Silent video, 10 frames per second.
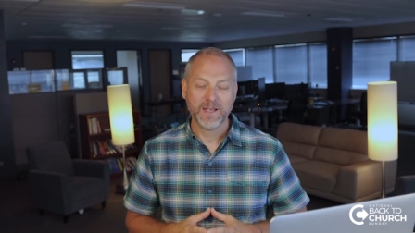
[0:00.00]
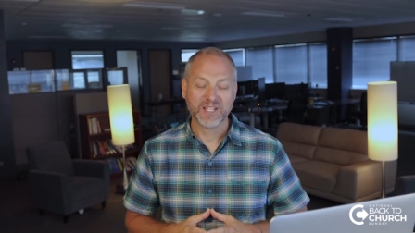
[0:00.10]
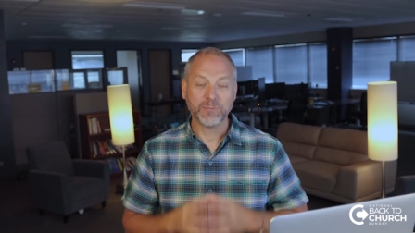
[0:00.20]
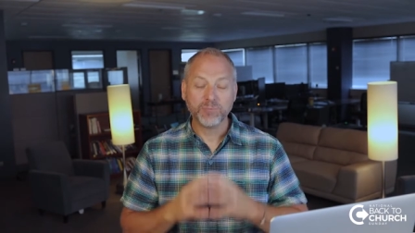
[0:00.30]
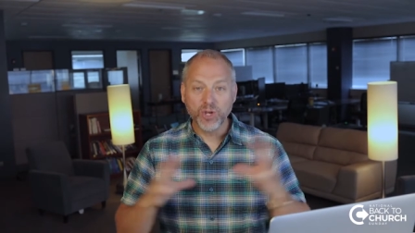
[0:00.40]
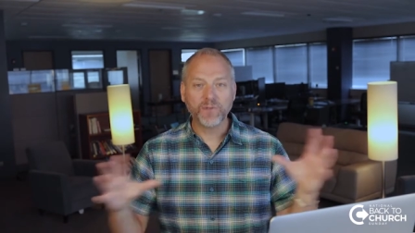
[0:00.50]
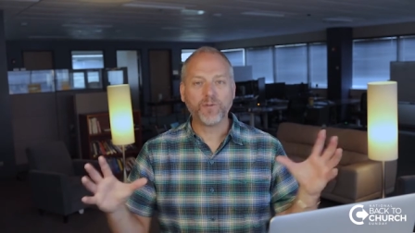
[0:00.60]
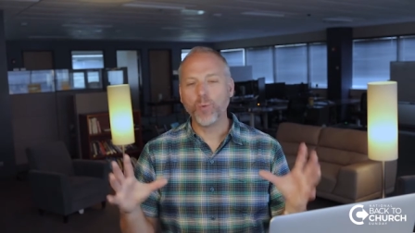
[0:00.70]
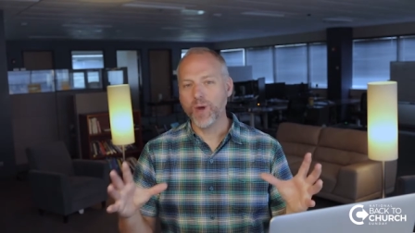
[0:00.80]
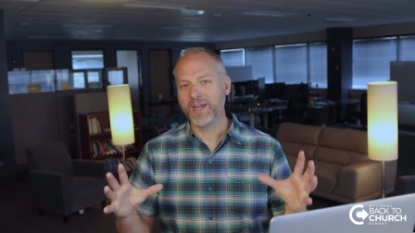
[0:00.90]
It's a
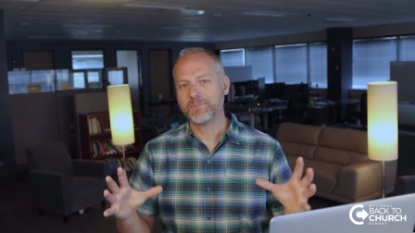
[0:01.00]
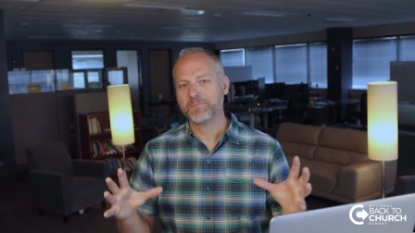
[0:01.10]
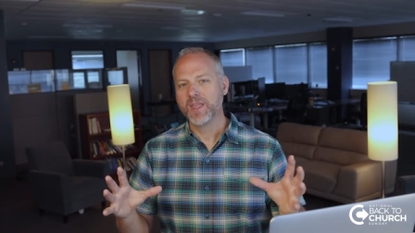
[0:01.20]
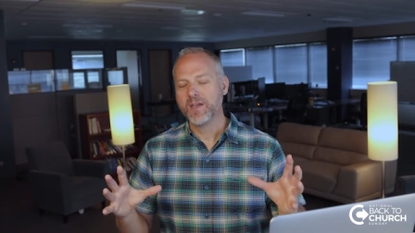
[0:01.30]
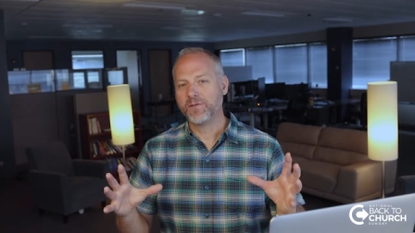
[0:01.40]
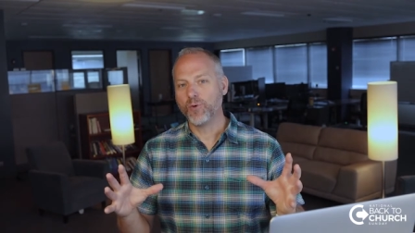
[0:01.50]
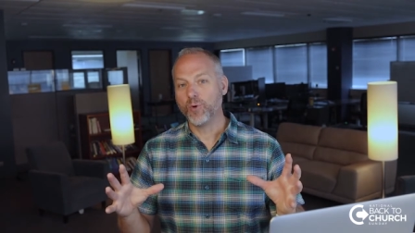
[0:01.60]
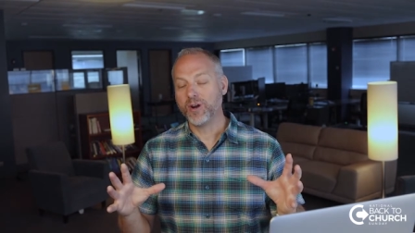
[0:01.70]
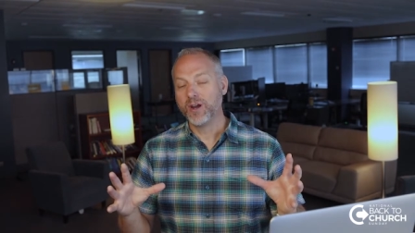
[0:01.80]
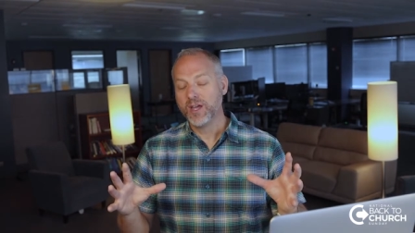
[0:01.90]
beautiful way
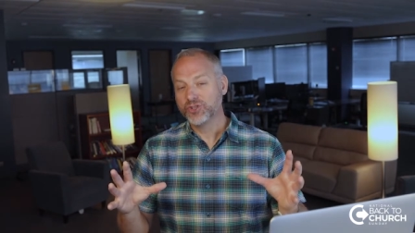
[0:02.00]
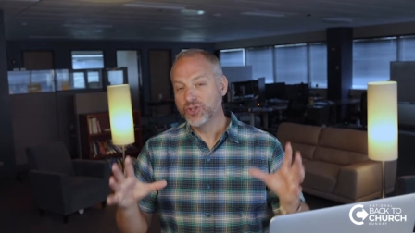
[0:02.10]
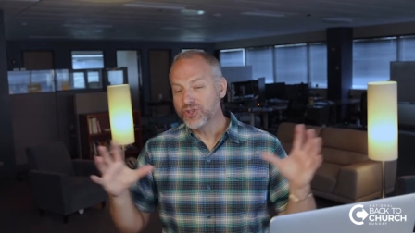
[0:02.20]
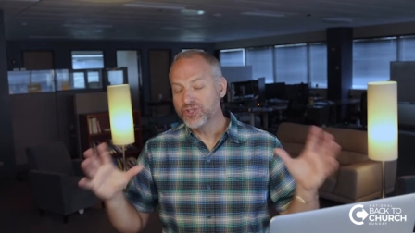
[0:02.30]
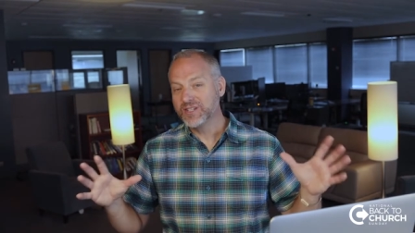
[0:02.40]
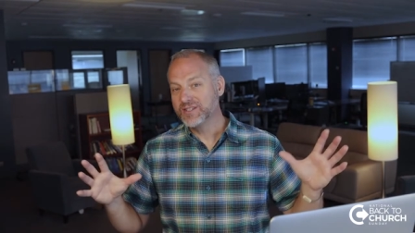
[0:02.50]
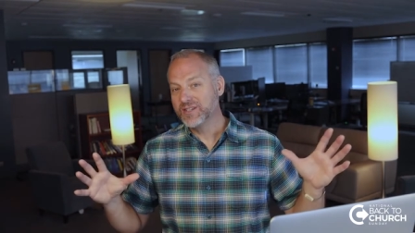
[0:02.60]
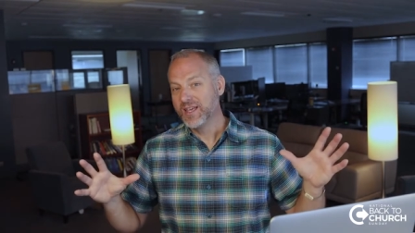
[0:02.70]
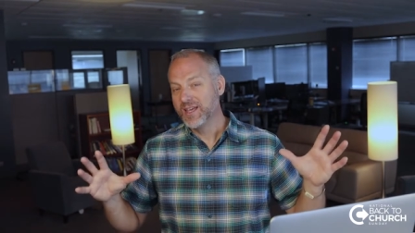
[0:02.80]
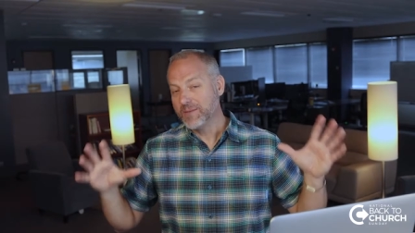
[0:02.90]
for churches
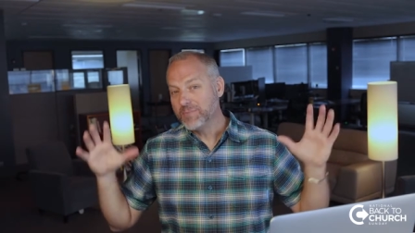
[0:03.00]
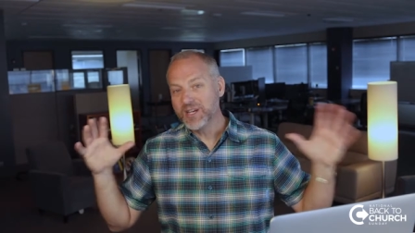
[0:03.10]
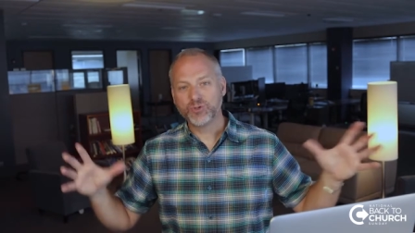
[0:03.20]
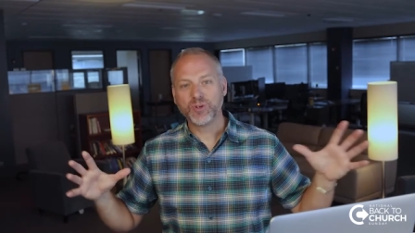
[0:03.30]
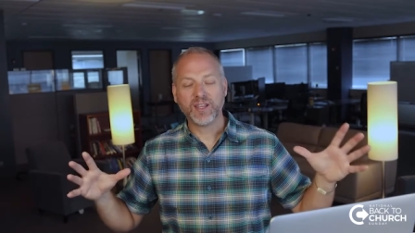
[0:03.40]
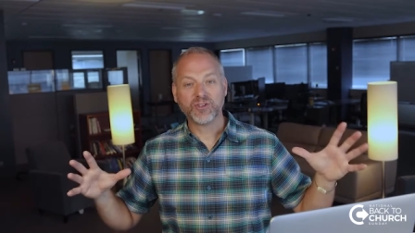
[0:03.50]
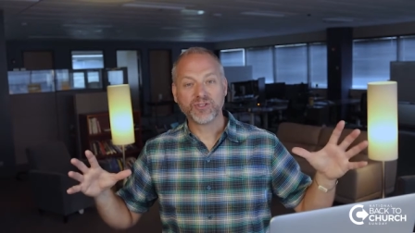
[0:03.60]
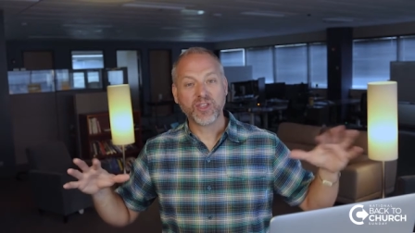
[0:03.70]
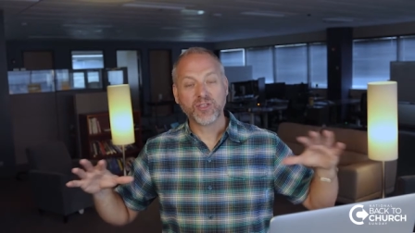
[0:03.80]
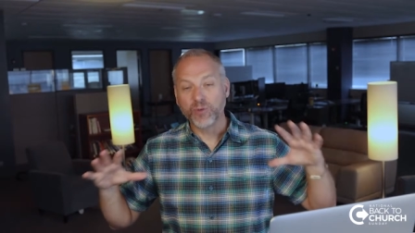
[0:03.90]
and ministry
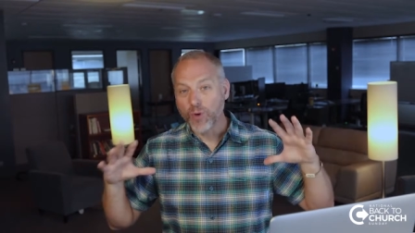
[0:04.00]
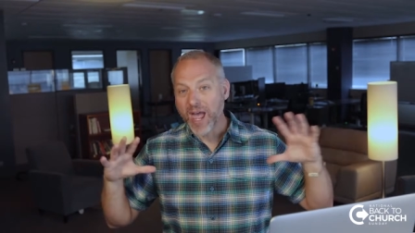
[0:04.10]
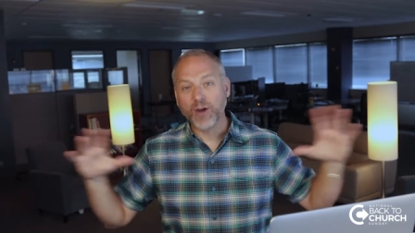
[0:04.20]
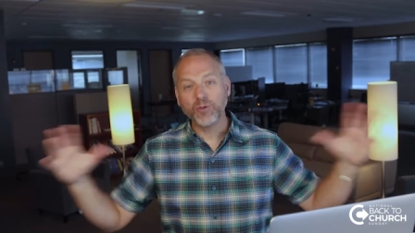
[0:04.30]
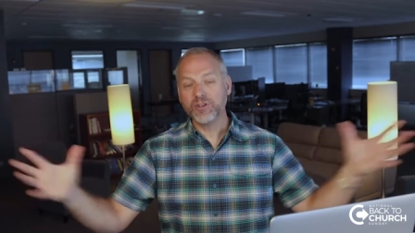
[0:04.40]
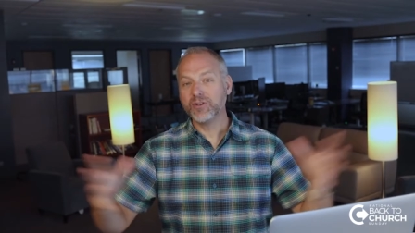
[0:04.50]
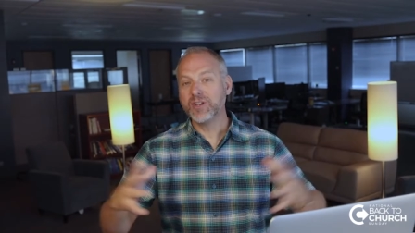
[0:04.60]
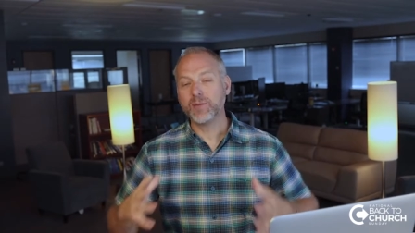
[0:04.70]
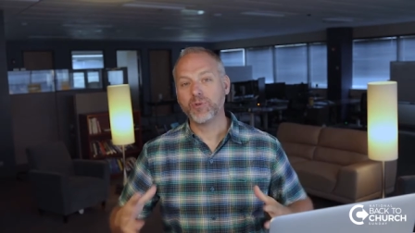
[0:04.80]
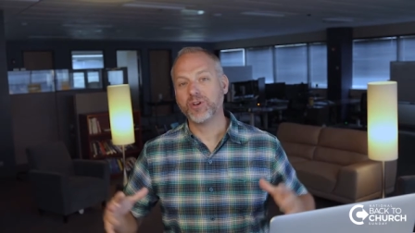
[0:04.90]
leaders throughout your
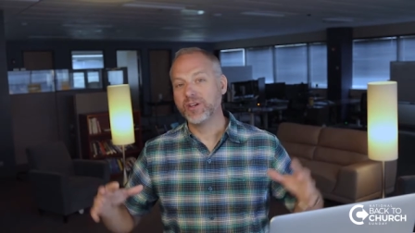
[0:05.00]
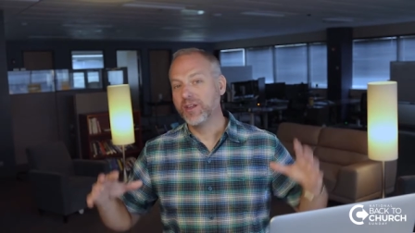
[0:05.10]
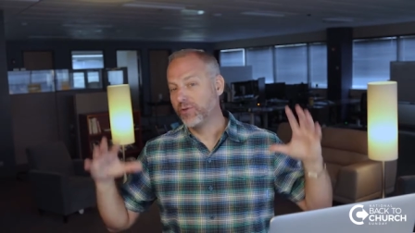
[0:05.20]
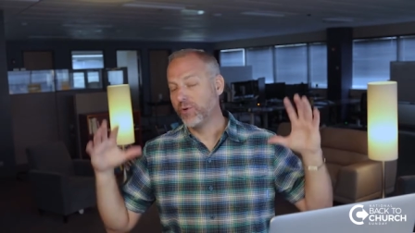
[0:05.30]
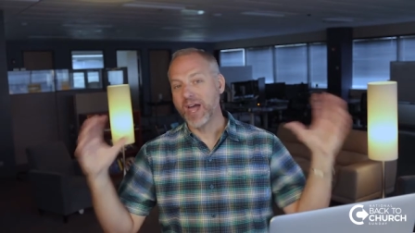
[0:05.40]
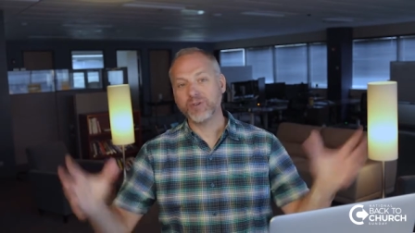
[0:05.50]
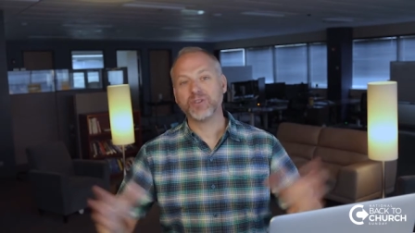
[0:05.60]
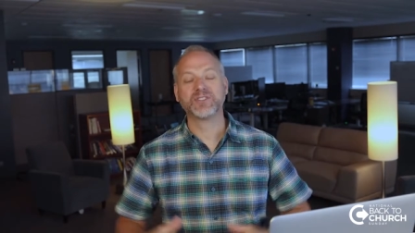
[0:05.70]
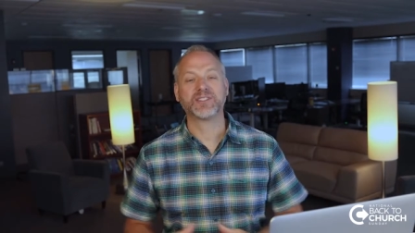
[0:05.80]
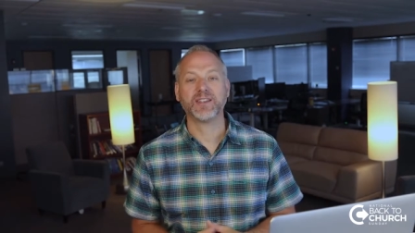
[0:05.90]
neighborhood, throughout
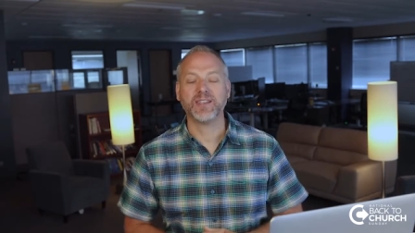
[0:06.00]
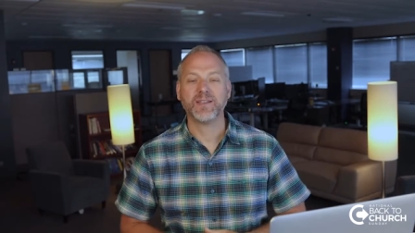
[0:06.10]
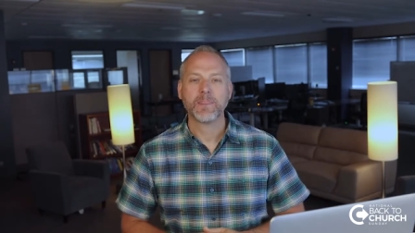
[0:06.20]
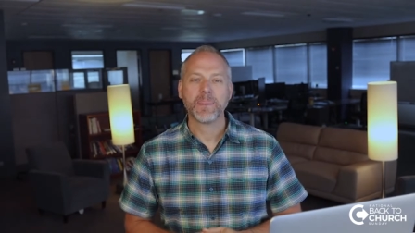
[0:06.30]
your city,